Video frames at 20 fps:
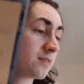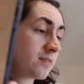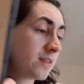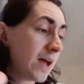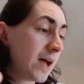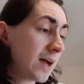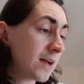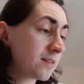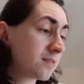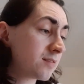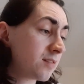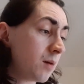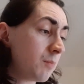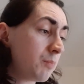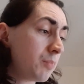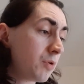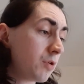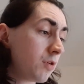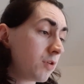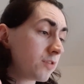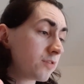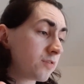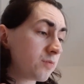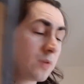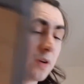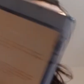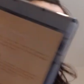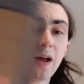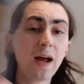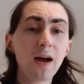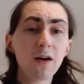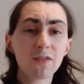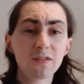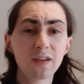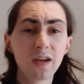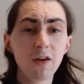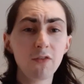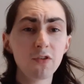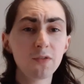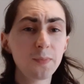sad subplots with like how
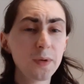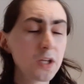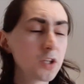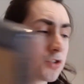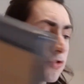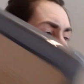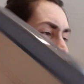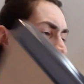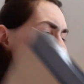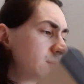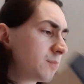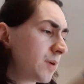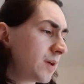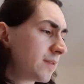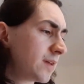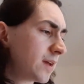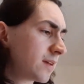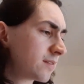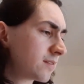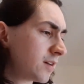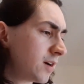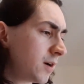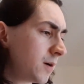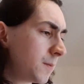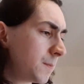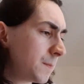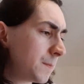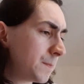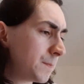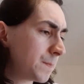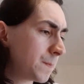Sarah is being treated, but there's a